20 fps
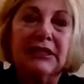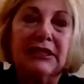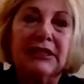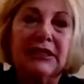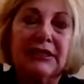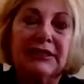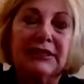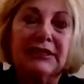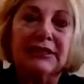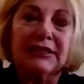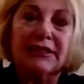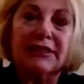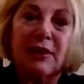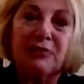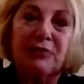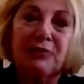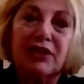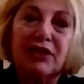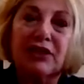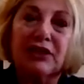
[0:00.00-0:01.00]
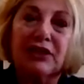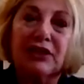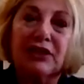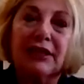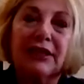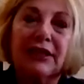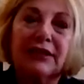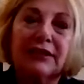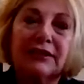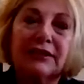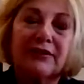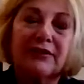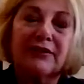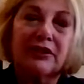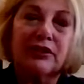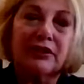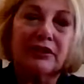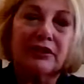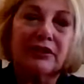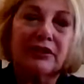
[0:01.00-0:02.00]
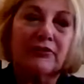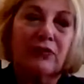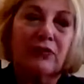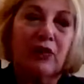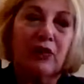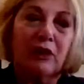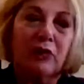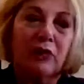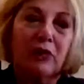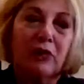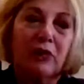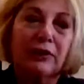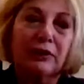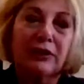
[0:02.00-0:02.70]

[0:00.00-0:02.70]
is exceptional is, first and foremost,